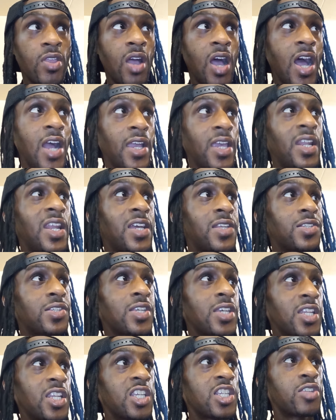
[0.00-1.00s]
how can I
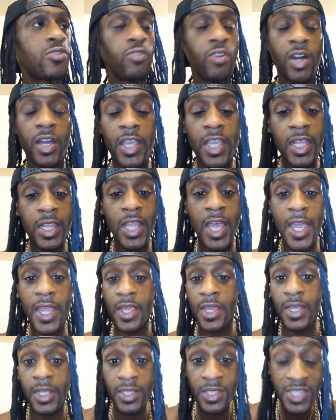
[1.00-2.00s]
say this, fucking,
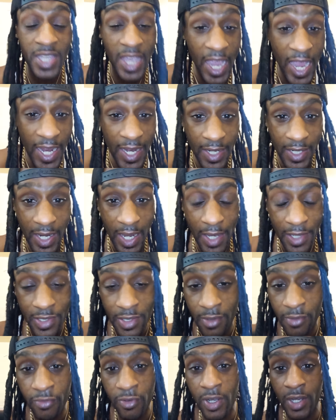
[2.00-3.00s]
like,
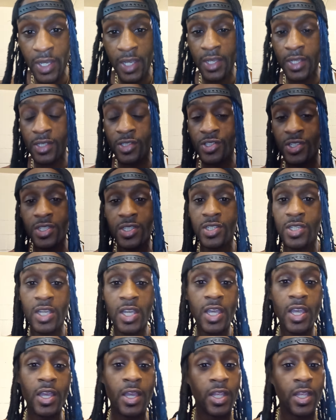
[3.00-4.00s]
antagonizing, fucking just,